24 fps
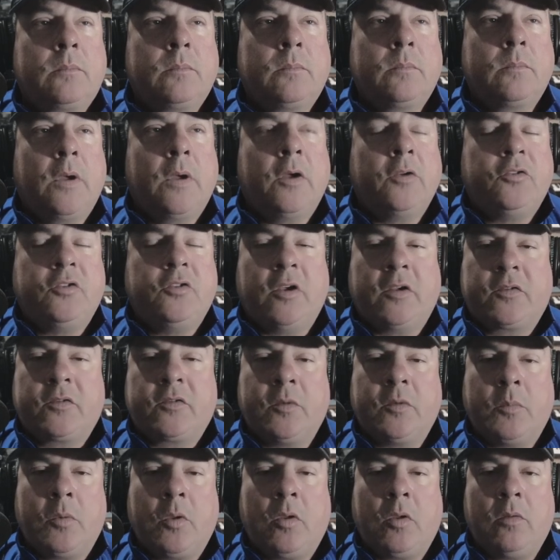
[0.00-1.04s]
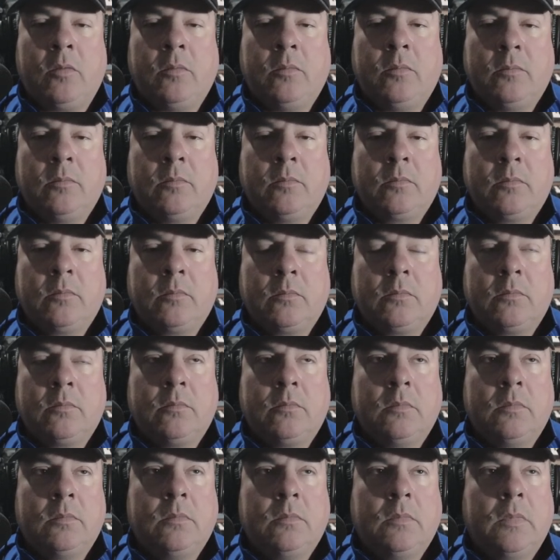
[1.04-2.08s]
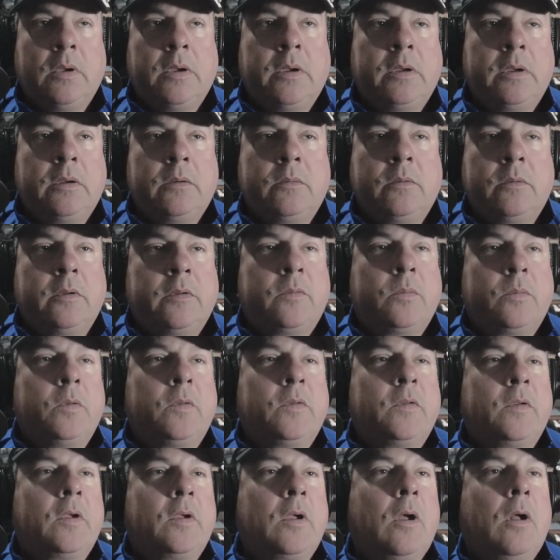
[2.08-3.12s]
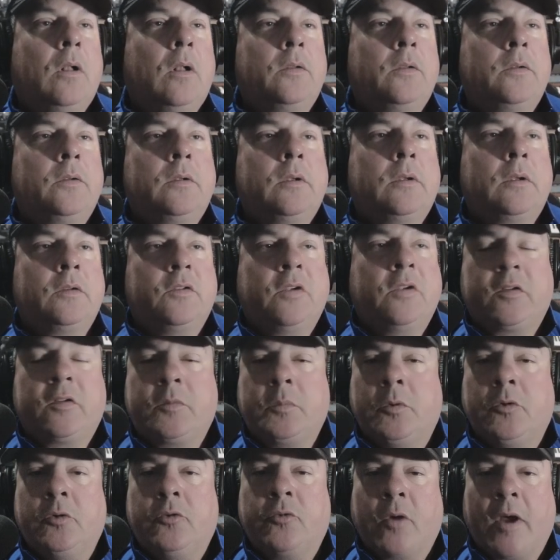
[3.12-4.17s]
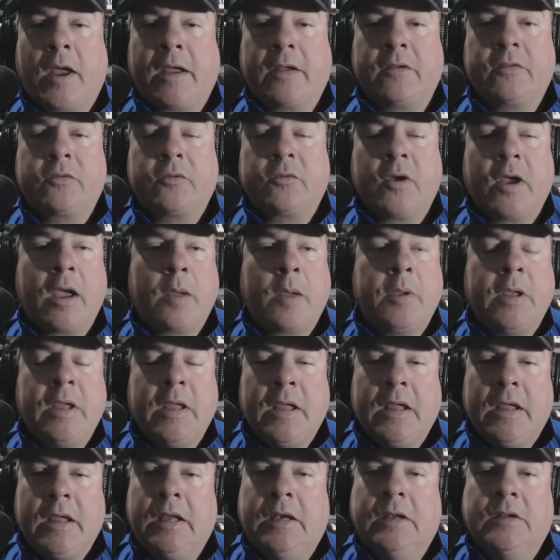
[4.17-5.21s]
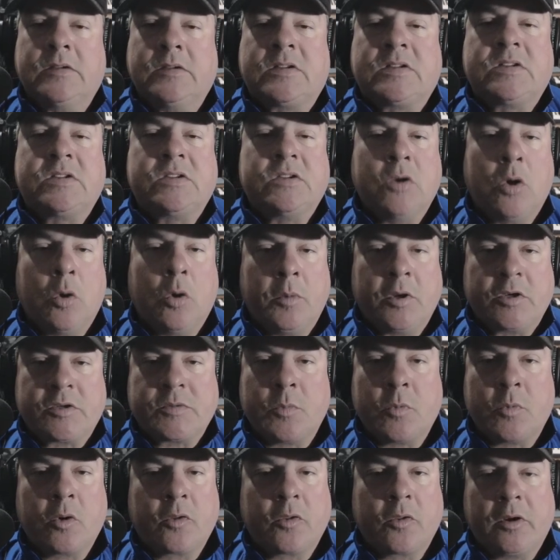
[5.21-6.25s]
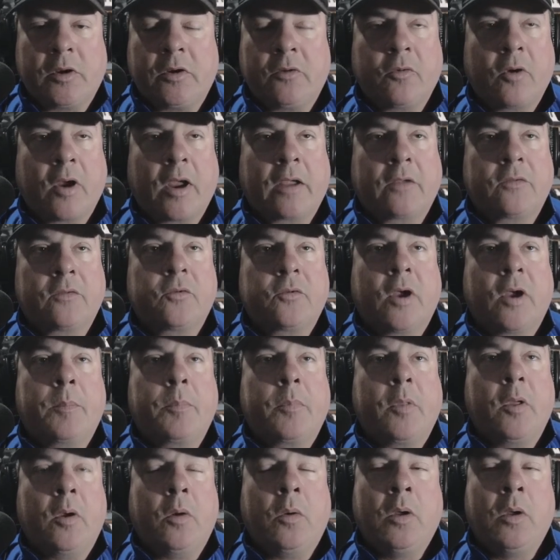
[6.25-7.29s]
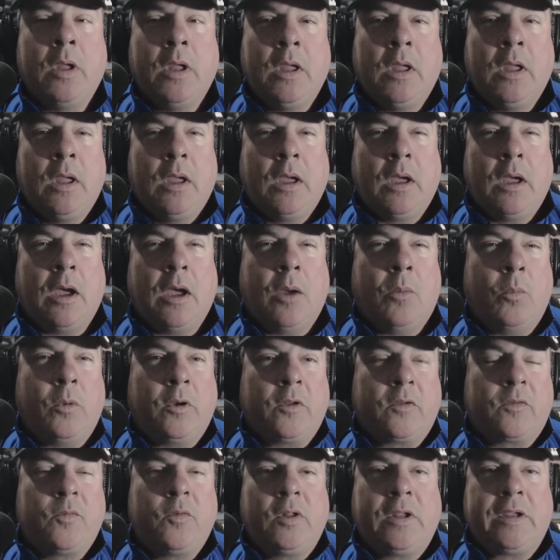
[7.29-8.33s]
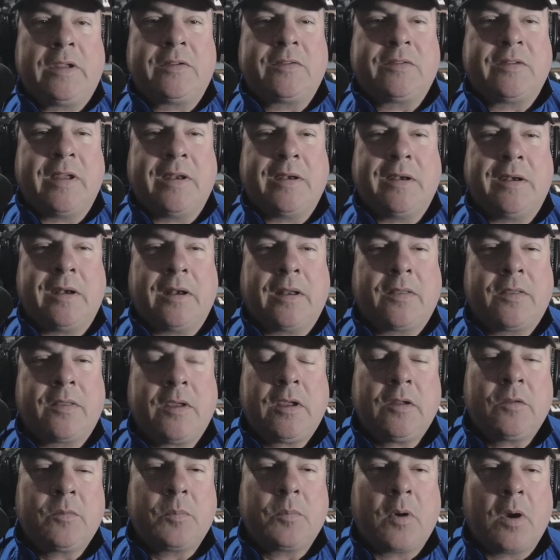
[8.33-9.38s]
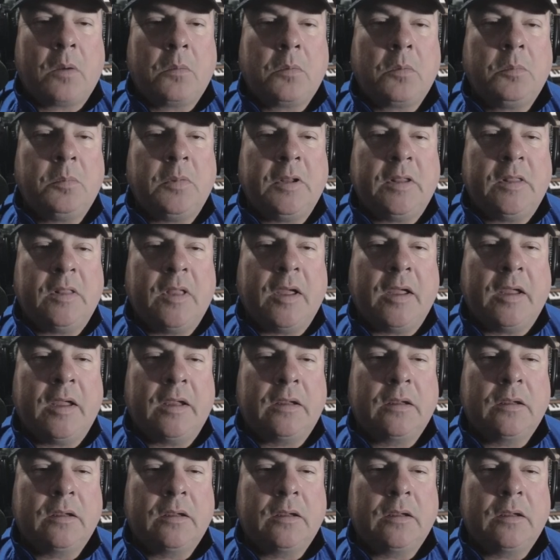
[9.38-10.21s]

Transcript: adjustable. What's it called? Adjustable drag strap. It is so much more than a drag strap, though. When it's fully extended, I think it's probably like,